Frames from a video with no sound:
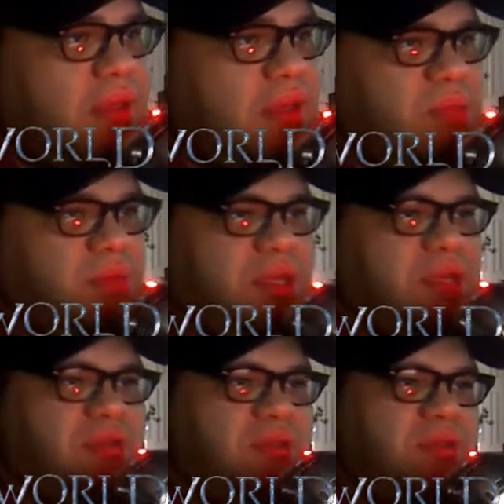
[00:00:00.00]
whose
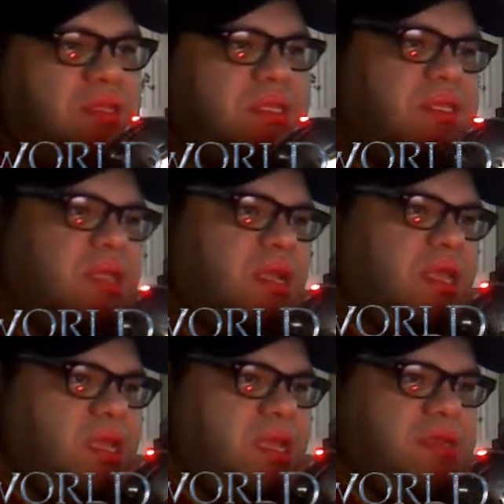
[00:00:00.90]
blood holds the
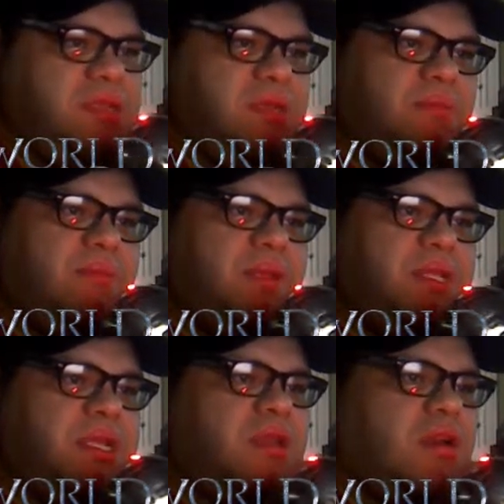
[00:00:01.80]
key to
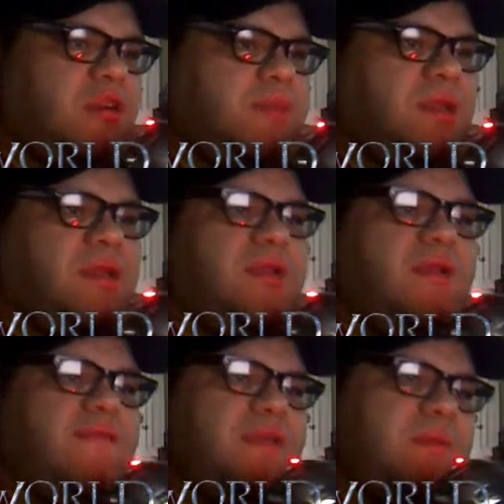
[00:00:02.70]
building an army
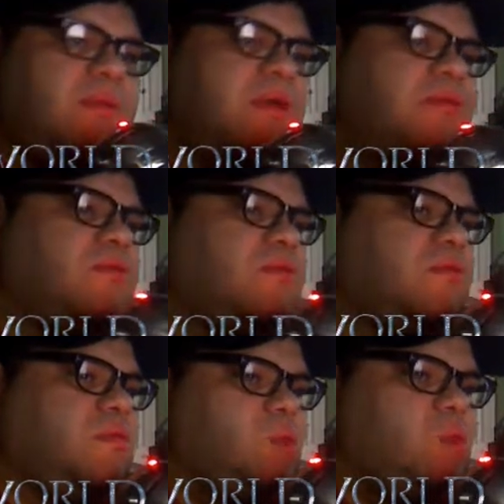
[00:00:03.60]
of vampire
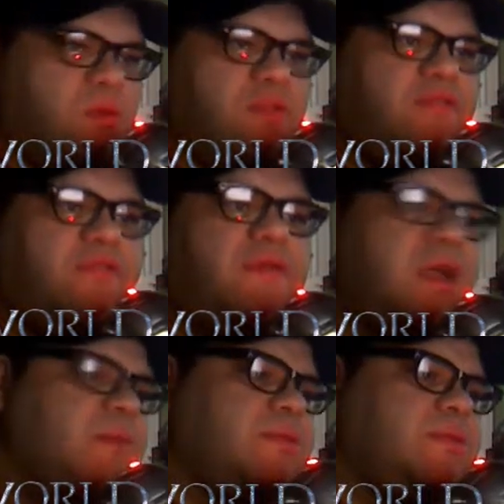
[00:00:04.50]
werewolf
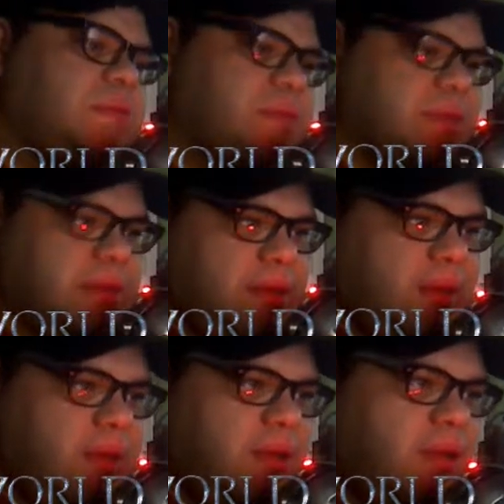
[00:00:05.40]
hybrids.
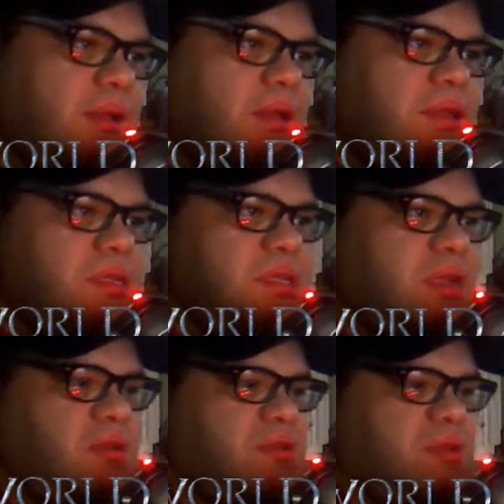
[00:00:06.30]

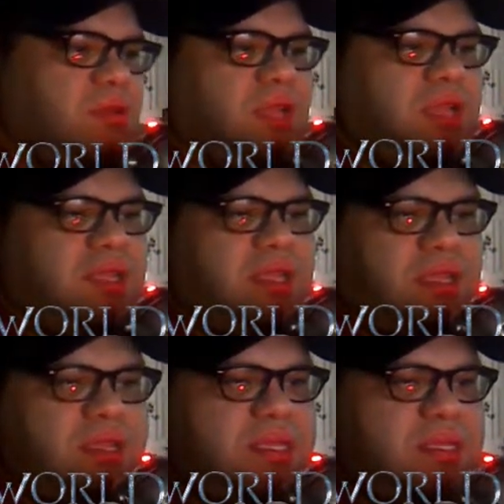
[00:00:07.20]
So the whole
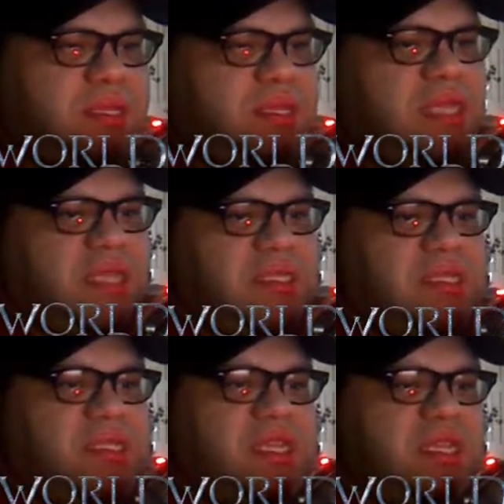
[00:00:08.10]
idea is that
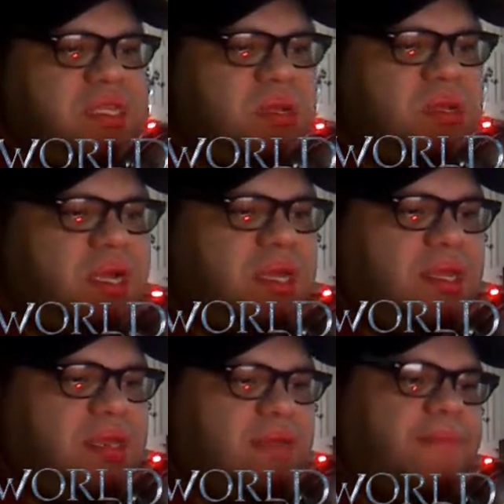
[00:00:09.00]
Selene is trying
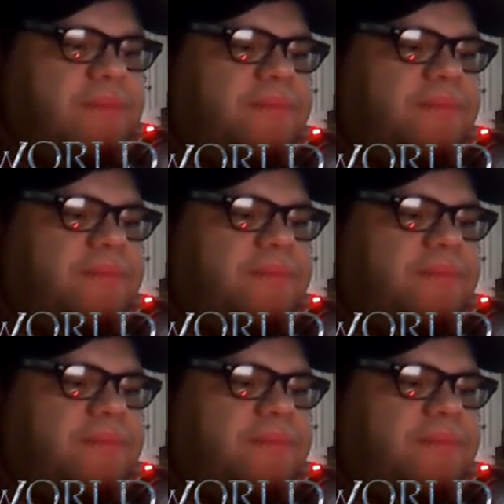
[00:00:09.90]
to